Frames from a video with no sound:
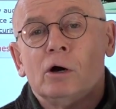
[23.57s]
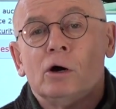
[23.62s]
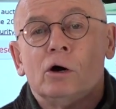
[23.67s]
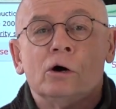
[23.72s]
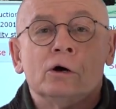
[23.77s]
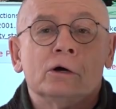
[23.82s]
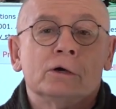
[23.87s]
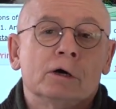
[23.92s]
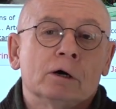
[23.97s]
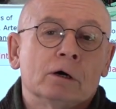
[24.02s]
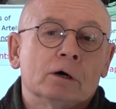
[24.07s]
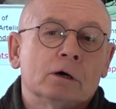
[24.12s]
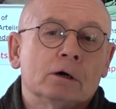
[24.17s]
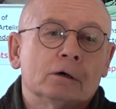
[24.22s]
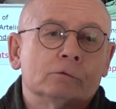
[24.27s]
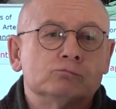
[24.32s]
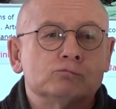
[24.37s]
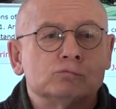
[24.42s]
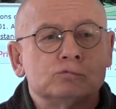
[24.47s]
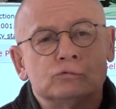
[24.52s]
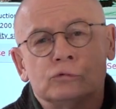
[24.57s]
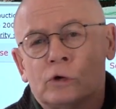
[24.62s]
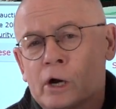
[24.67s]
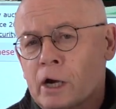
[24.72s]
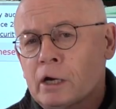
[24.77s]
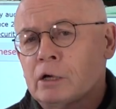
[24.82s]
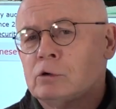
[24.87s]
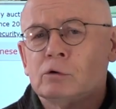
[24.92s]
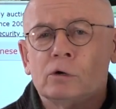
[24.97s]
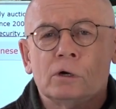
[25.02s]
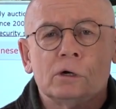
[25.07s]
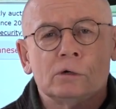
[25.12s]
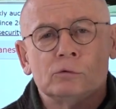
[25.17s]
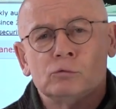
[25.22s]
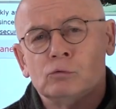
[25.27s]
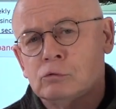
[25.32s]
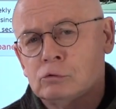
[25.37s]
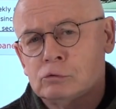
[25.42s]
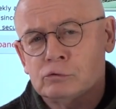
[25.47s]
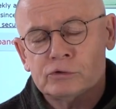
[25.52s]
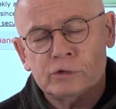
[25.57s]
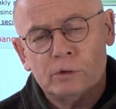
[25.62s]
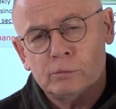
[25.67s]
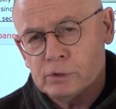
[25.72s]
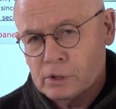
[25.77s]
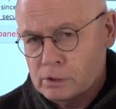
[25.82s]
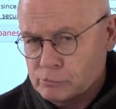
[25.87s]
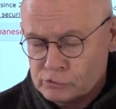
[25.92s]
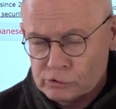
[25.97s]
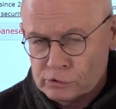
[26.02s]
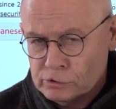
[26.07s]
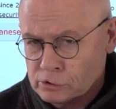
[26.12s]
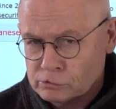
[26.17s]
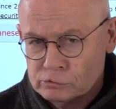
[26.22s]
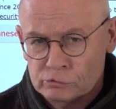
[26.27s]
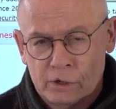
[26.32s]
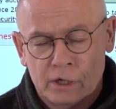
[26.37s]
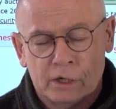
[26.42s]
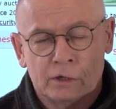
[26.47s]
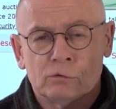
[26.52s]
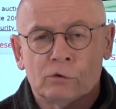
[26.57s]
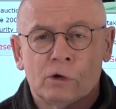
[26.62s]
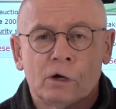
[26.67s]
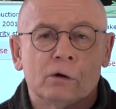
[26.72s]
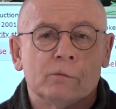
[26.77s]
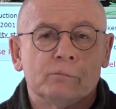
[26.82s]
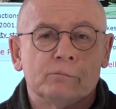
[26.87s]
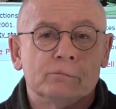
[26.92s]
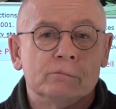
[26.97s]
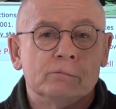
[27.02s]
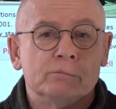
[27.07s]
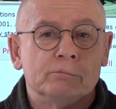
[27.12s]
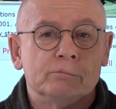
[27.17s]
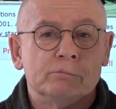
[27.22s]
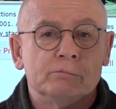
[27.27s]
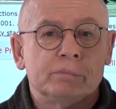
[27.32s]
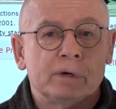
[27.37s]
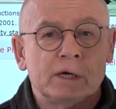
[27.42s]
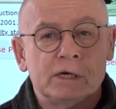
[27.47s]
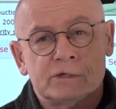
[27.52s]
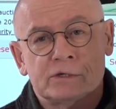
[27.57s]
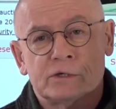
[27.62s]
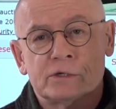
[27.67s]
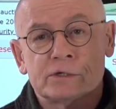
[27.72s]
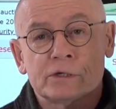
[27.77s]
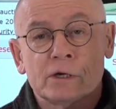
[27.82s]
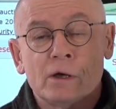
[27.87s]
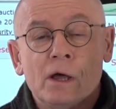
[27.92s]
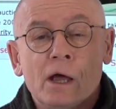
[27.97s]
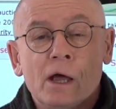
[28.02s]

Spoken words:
on a regular or sometimes irregular basis.